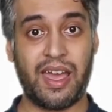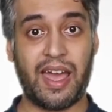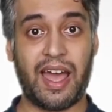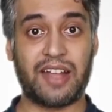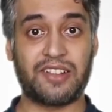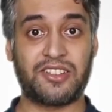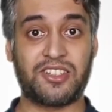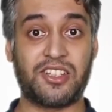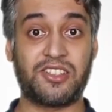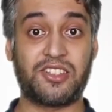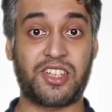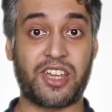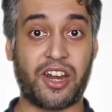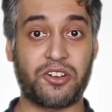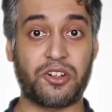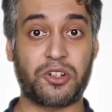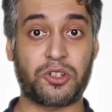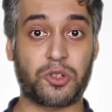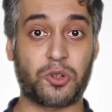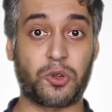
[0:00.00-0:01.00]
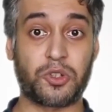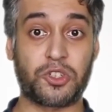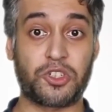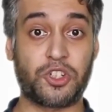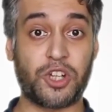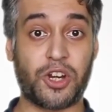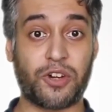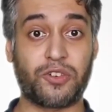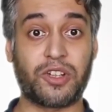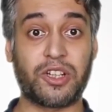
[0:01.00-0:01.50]
And since carrier stores
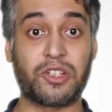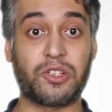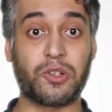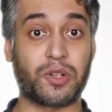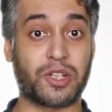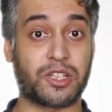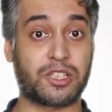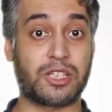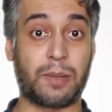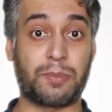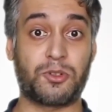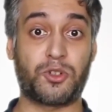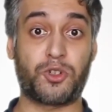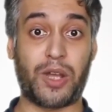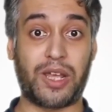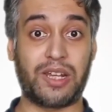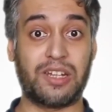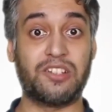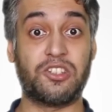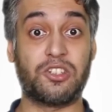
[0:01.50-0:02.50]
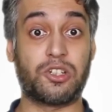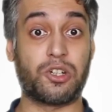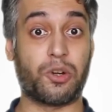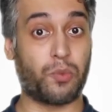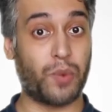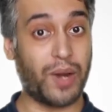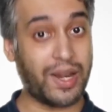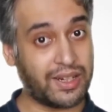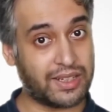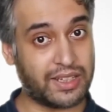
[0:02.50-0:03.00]
generally don't accept trade-ins
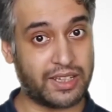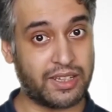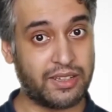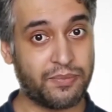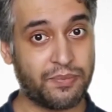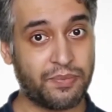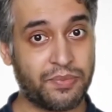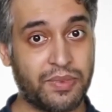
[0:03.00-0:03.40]
directly,